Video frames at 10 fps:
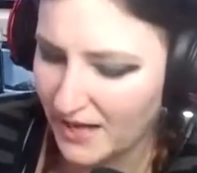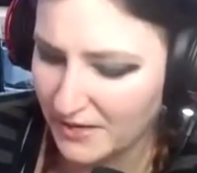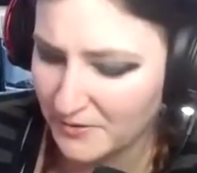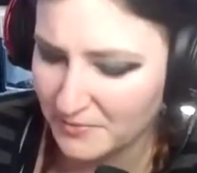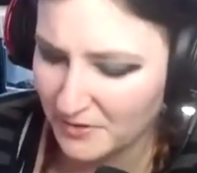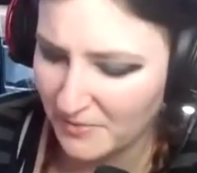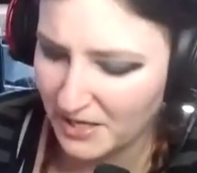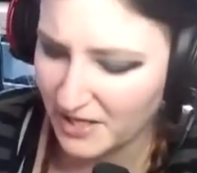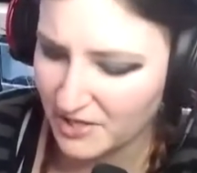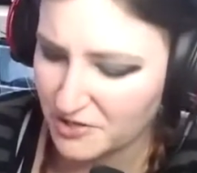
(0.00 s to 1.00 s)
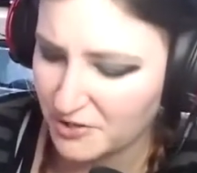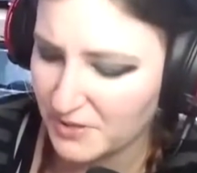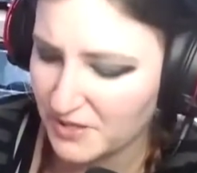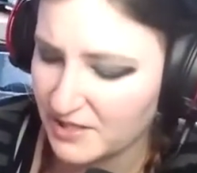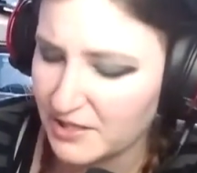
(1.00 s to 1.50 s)
and it was one of my
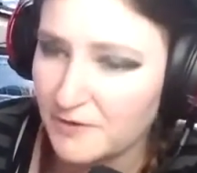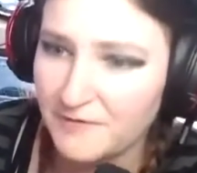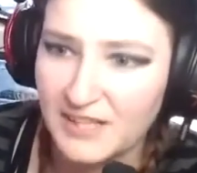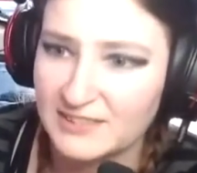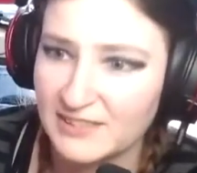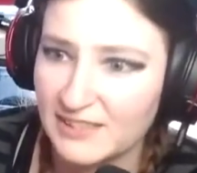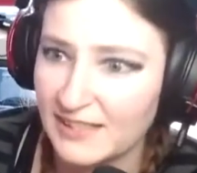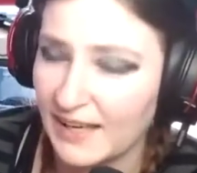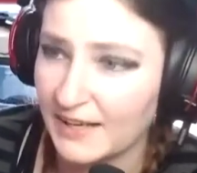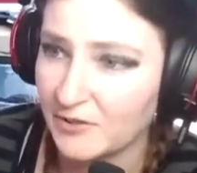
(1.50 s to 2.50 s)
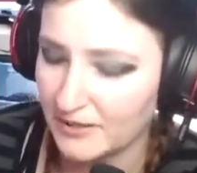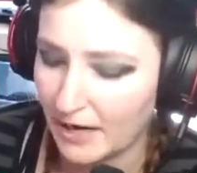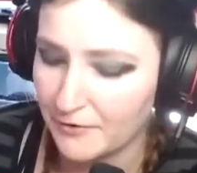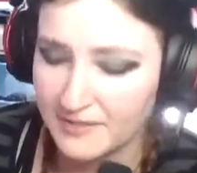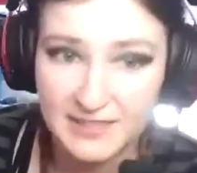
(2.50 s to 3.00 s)
tutors at university, a guy called
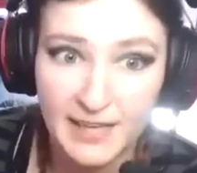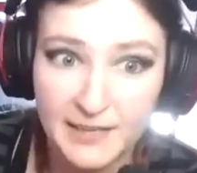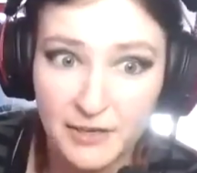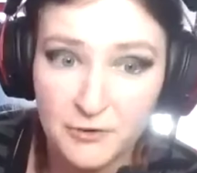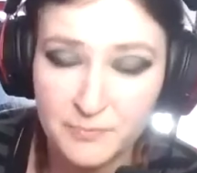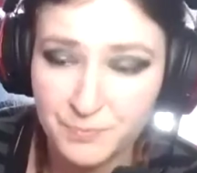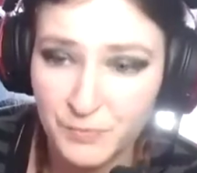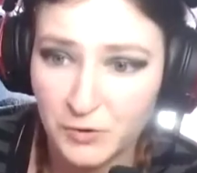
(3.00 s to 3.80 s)
Gareth Slightholme,